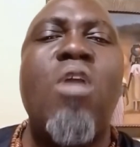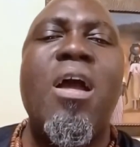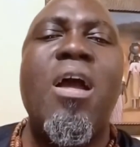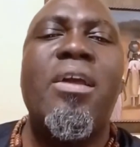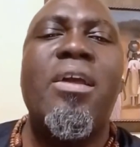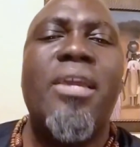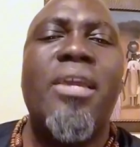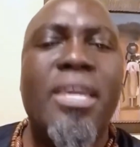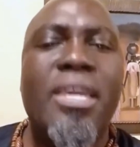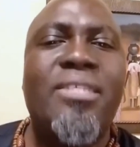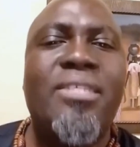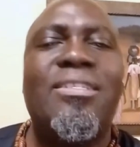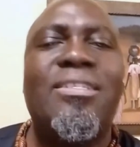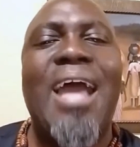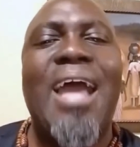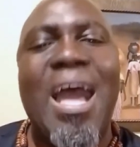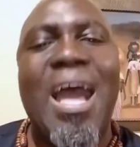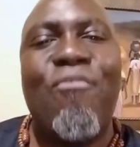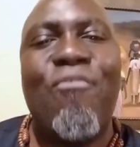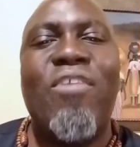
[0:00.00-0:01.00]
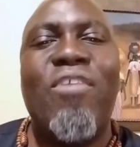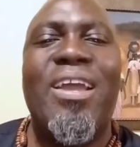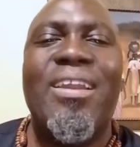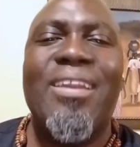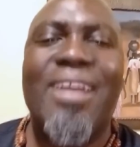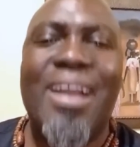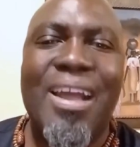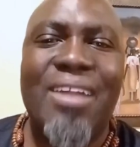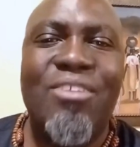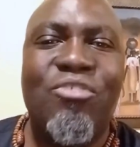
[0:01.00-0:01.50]
East African
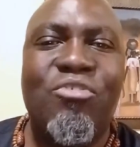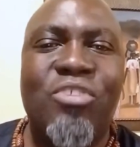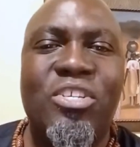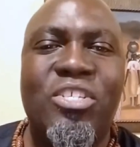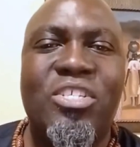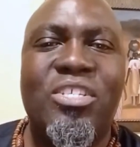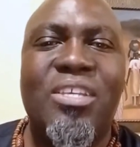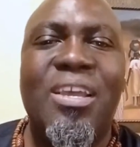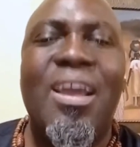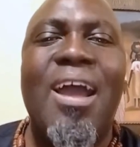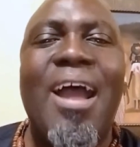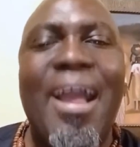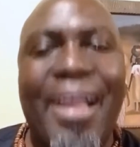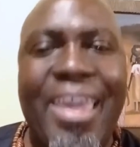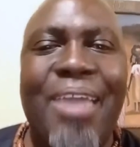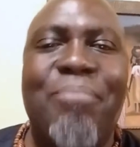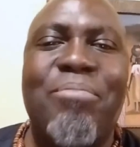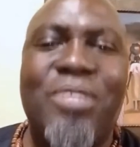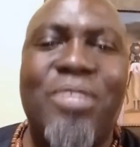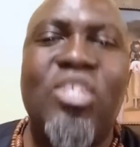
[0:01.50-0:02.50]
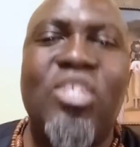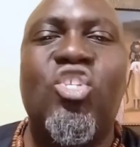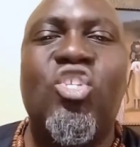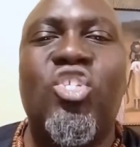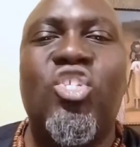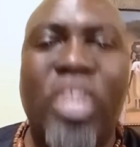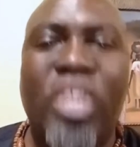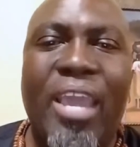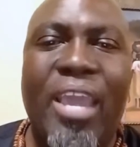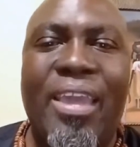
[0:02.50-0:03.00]
countries are kept in
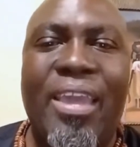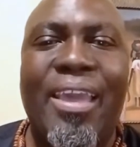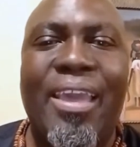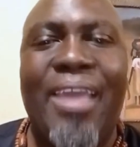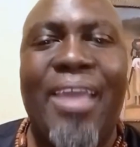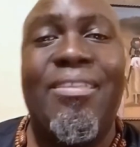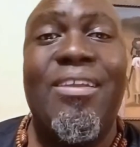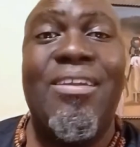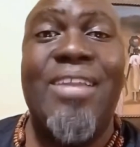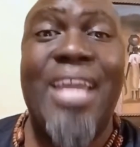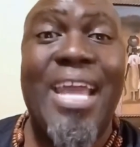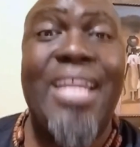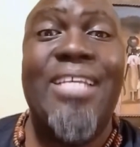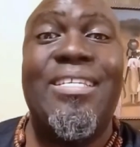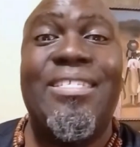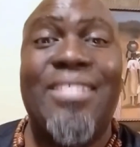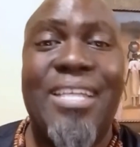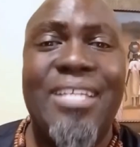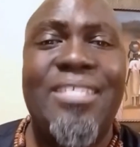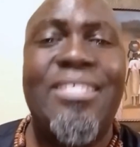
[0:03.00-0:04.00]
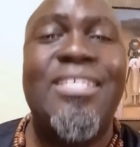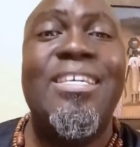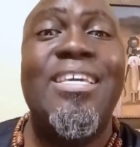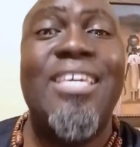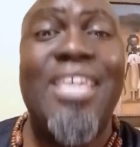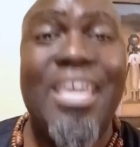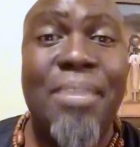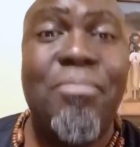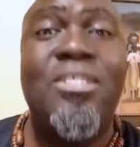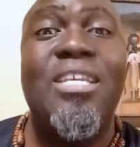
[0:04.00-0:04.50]
check and the United States
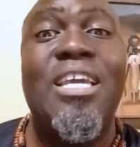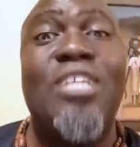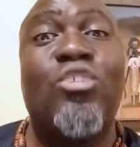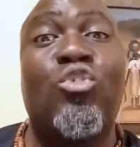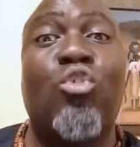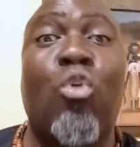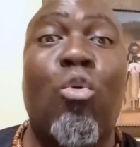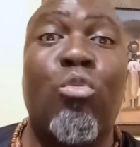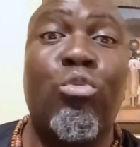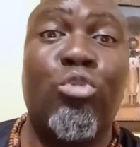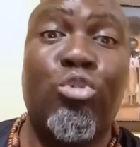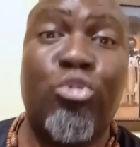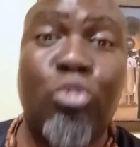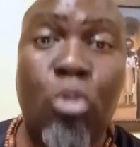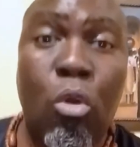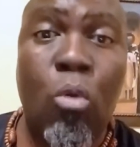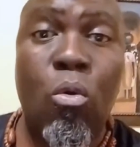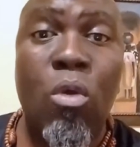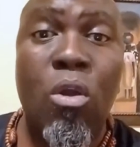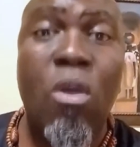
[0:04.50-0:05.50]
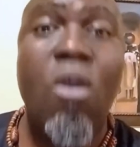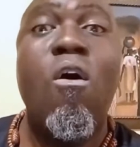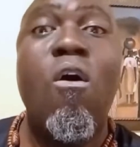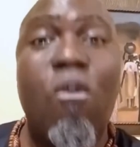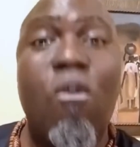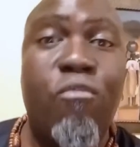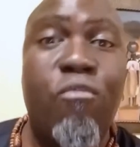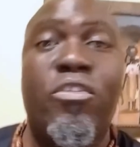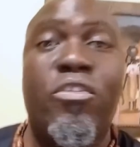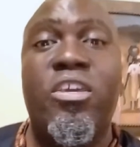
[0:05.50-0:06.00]
keeps its control
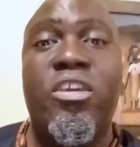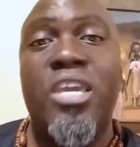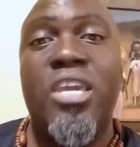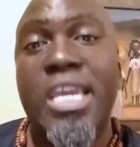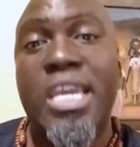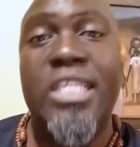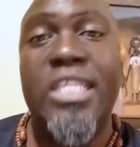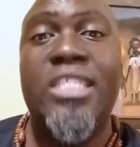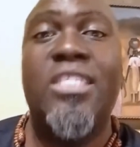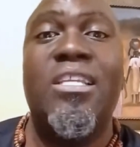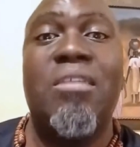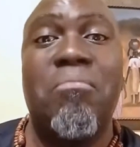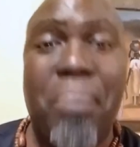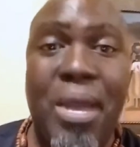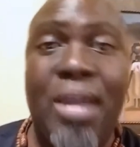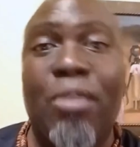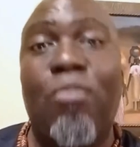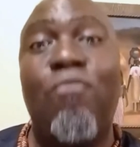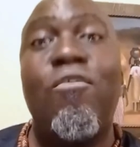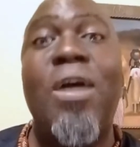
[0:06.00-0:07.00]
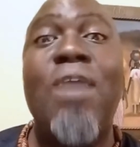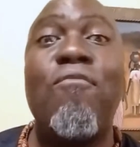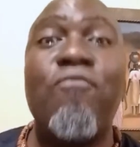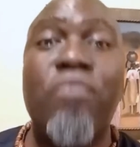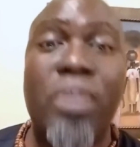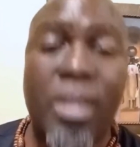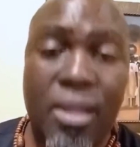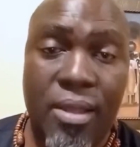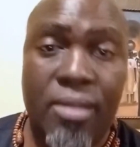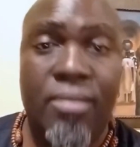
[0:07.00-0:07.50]
over the eastern part of
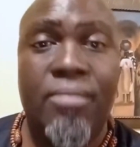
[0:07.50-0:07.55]
Africa.